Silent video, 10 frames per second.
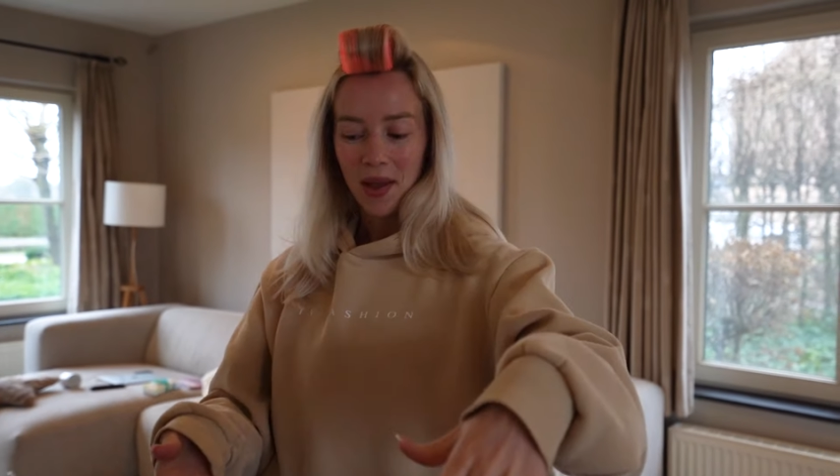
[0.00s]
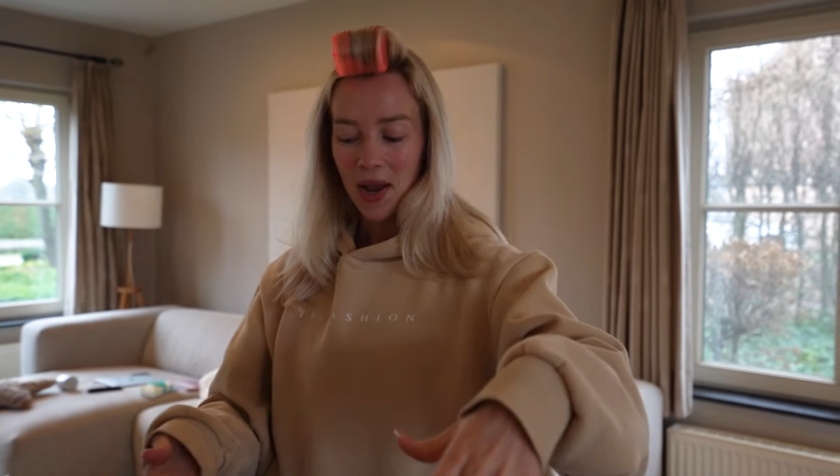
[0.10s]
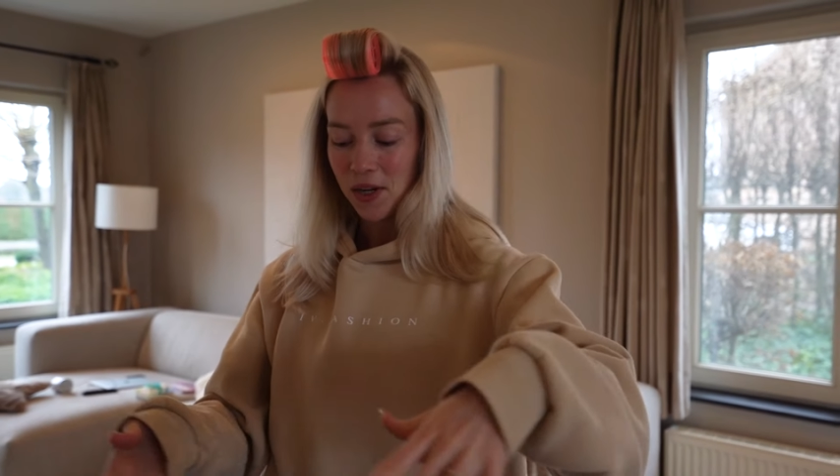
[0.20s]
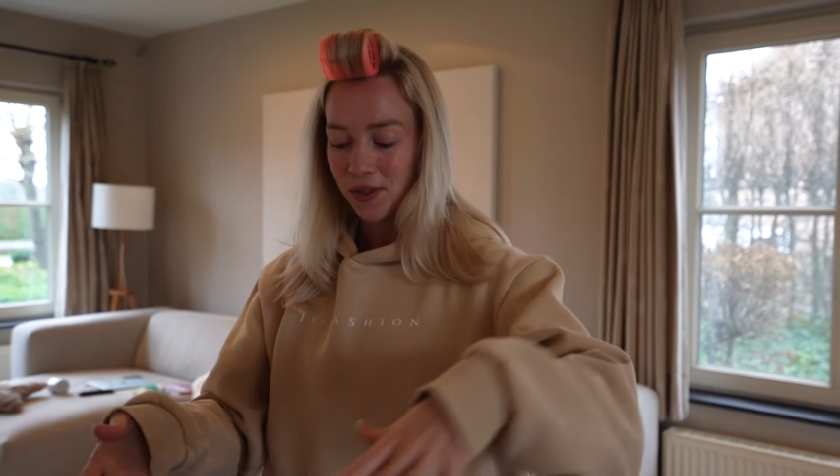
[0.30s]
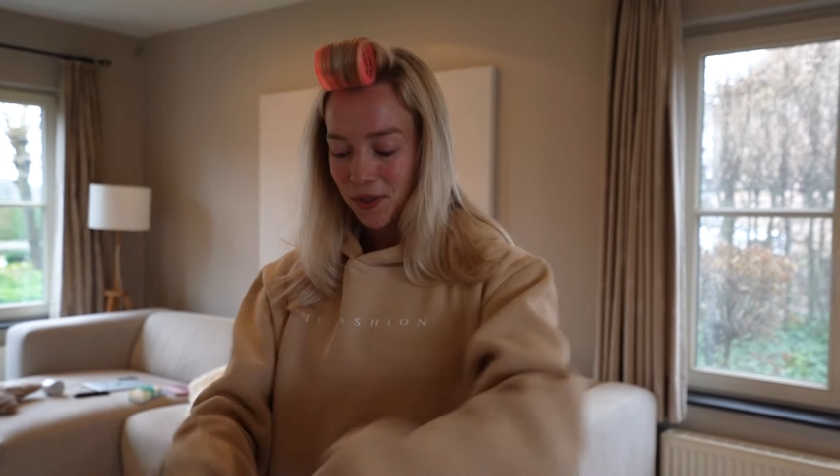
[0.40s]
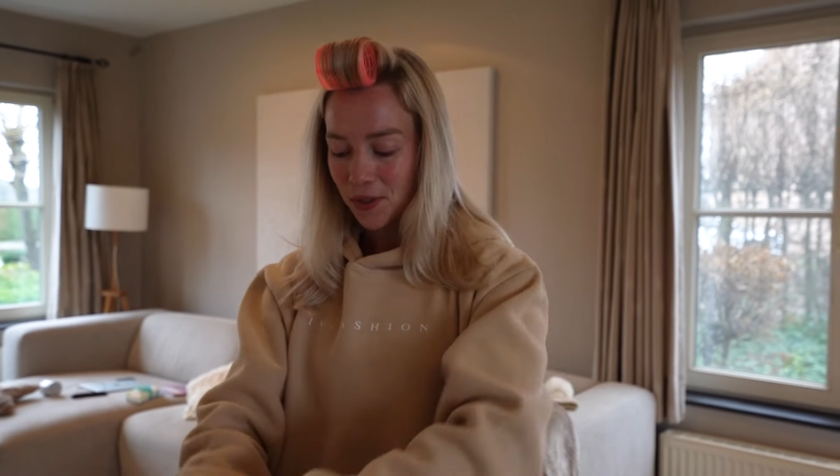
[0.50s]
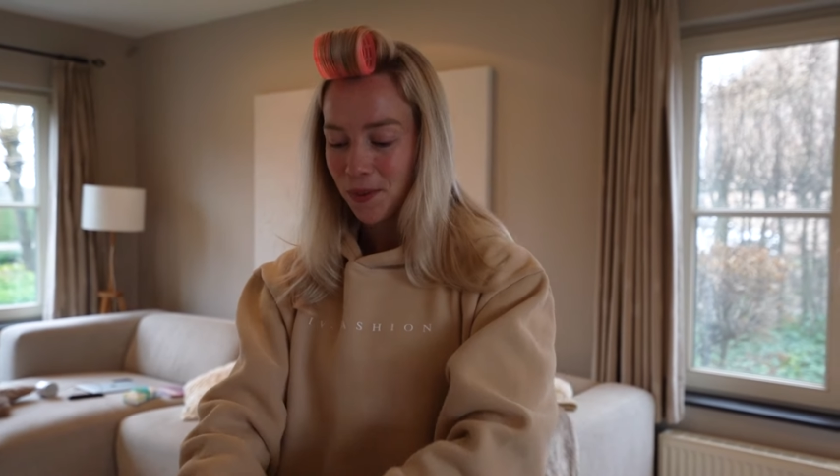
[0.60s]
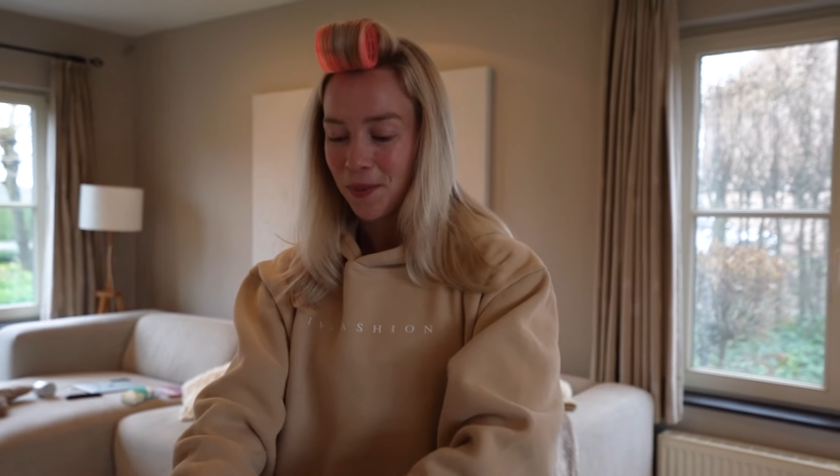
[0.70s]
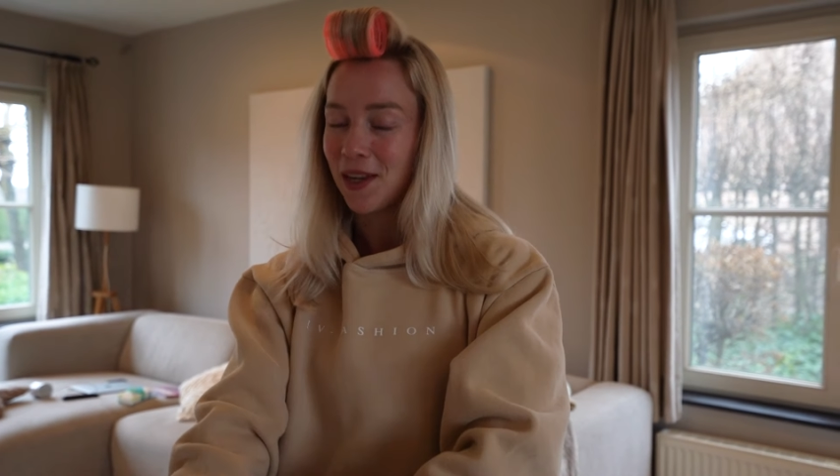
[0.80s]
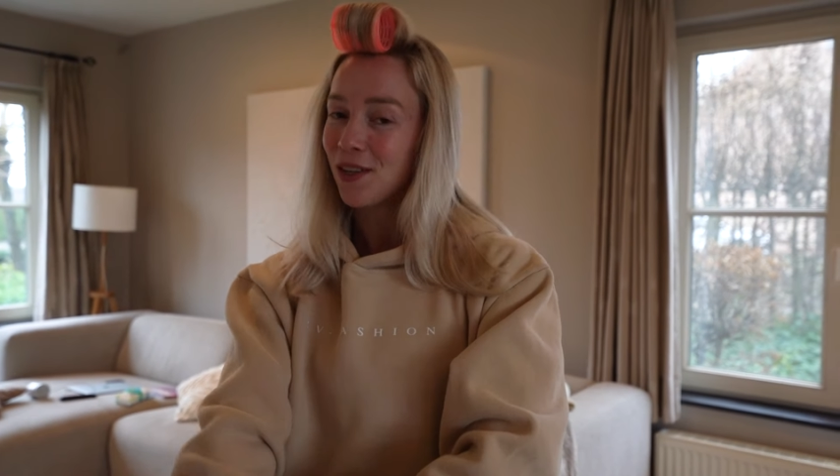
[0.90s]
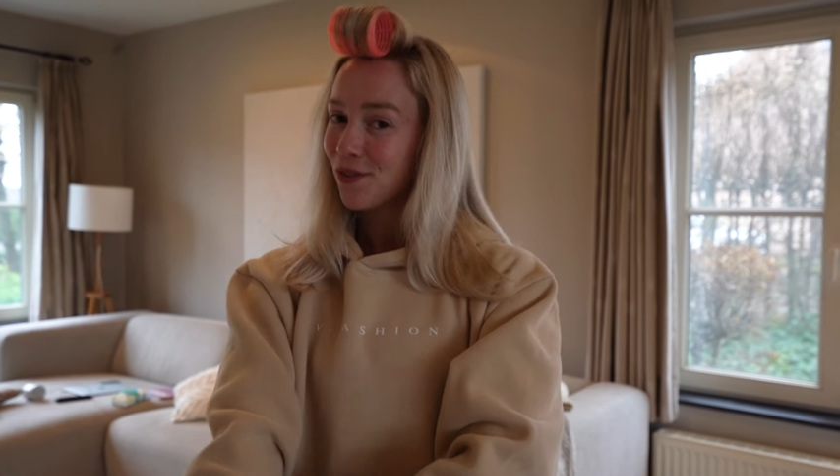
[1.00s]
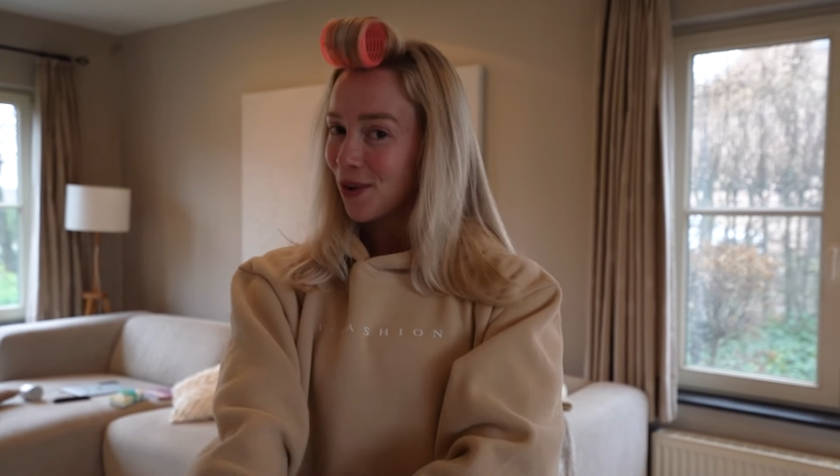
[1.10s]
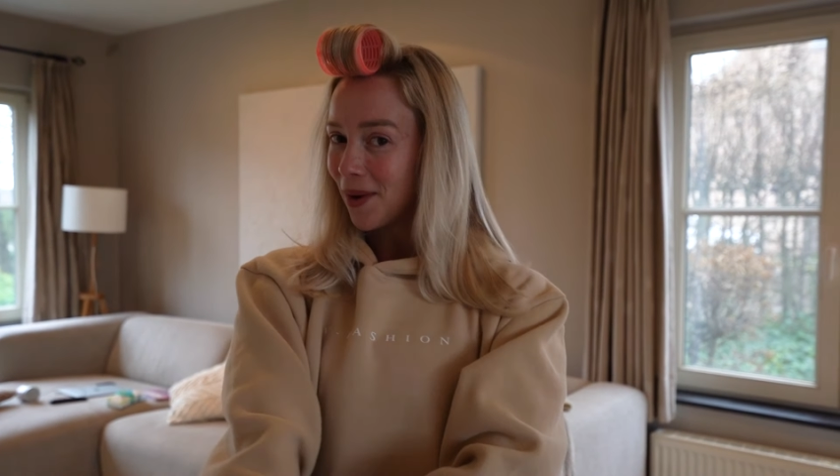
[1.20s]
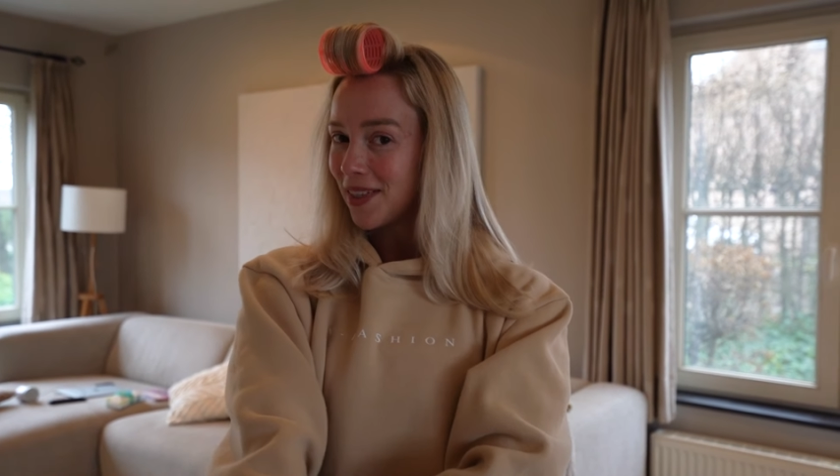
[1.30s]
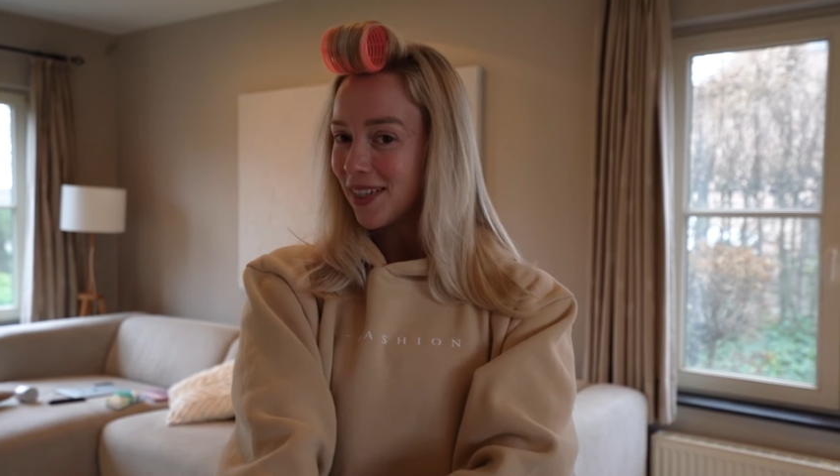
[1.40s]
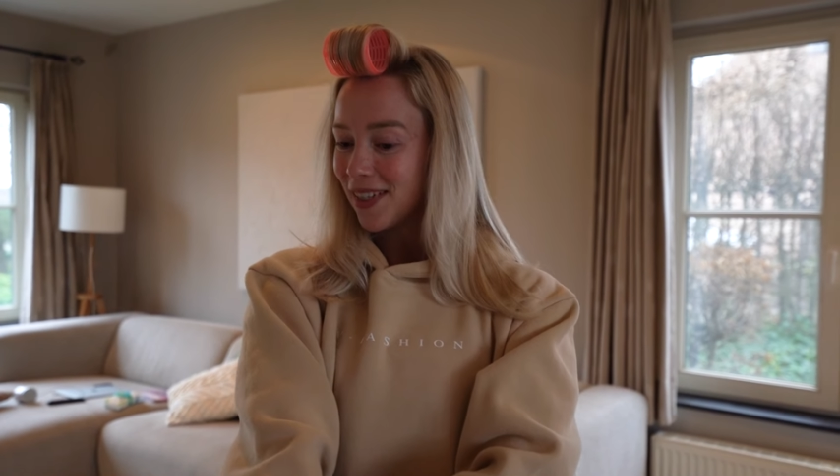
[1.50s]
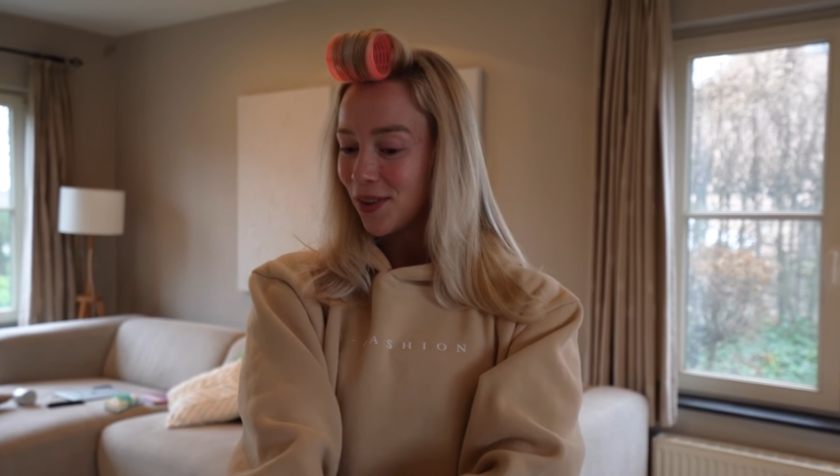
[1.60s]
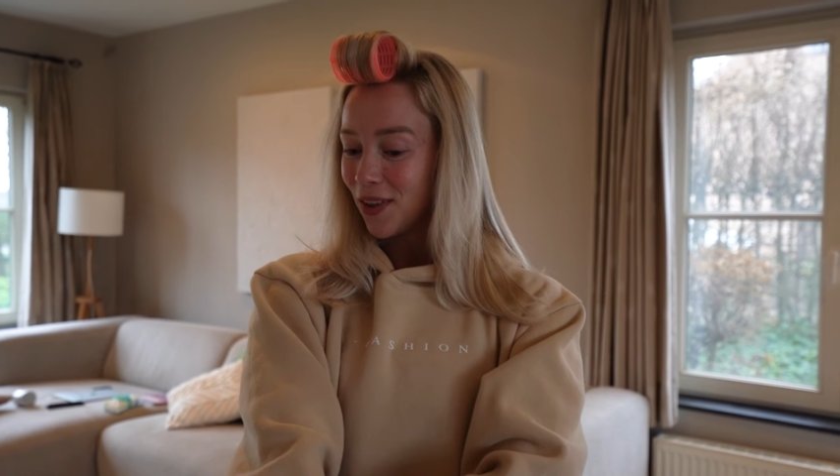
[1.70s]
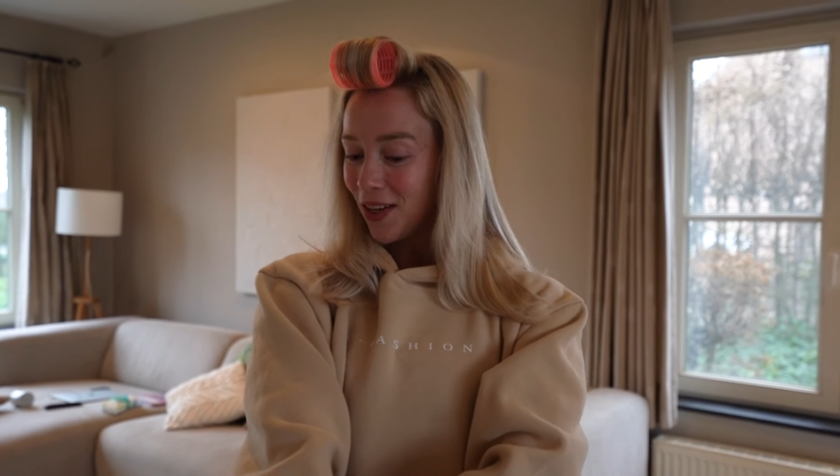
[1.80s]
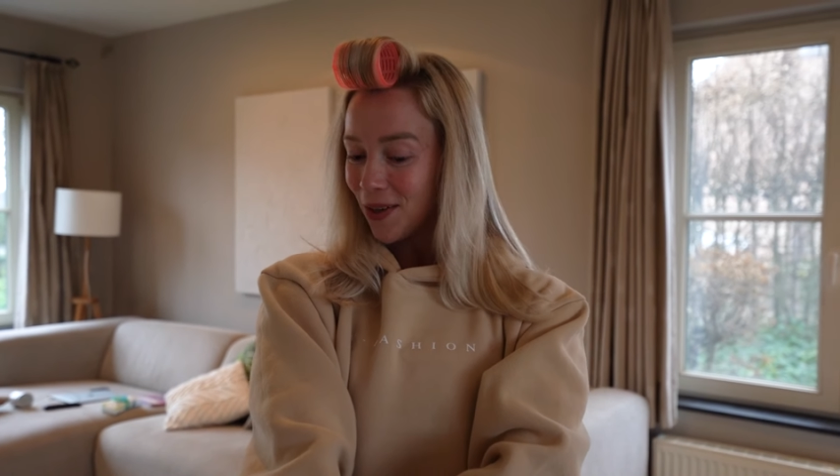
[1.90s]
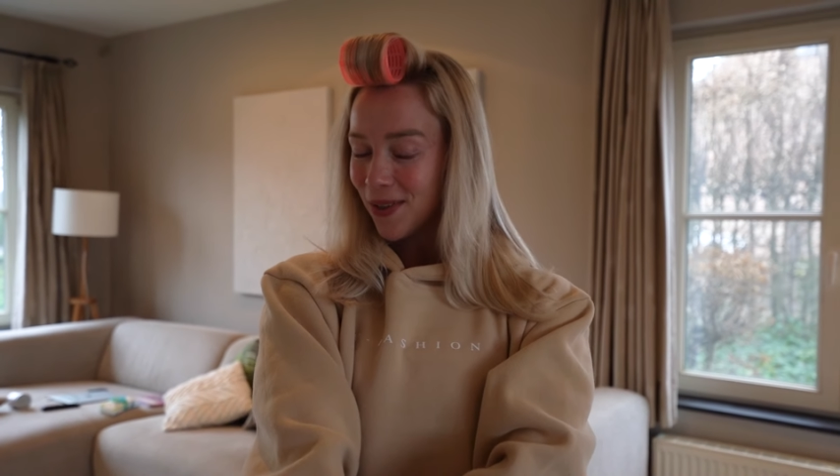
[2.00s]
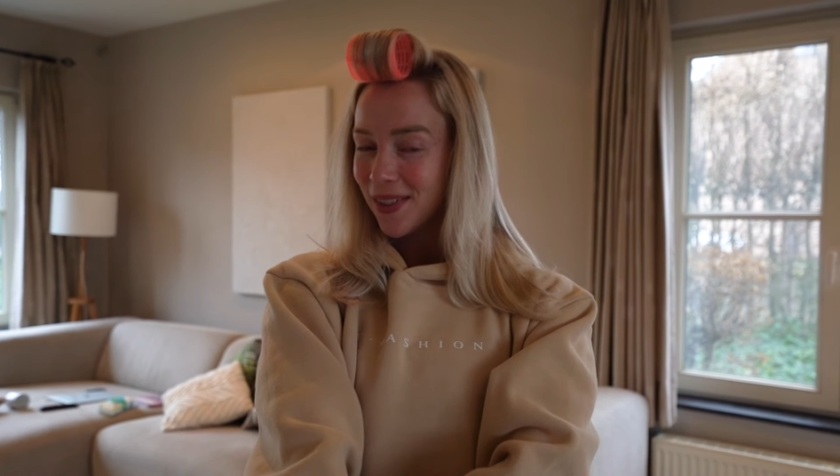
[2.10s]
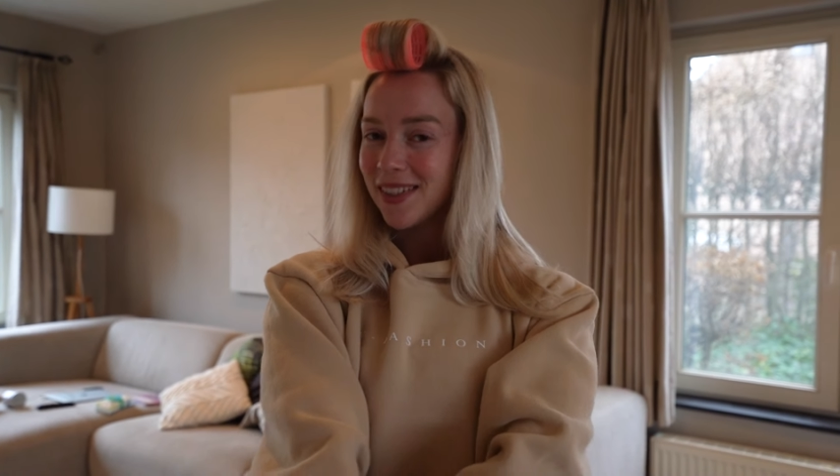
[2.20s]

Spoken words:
Hi YouTube, thank you for watching this video.